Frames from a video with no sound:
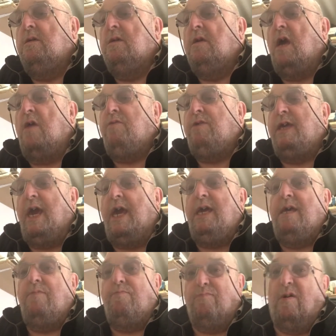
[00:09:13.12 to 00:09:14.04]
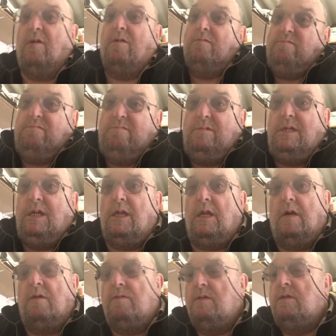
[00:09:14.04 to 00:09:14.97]
Okay, but you
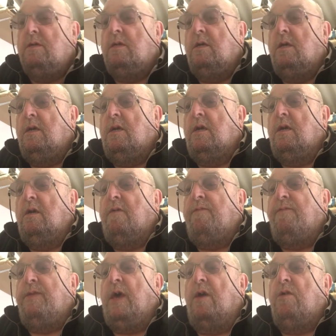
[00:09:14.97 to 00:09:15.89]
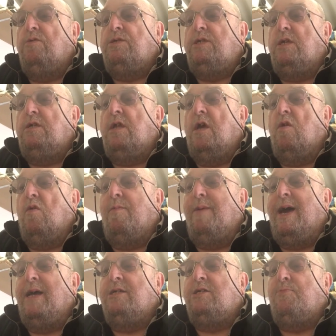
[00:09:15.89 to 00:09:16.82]
know, for those that know
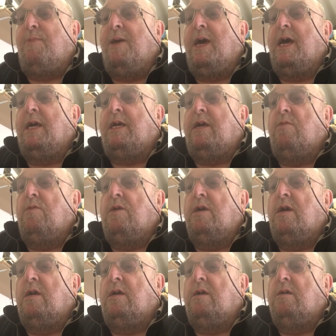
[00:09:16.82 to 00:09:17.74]
about sparky work,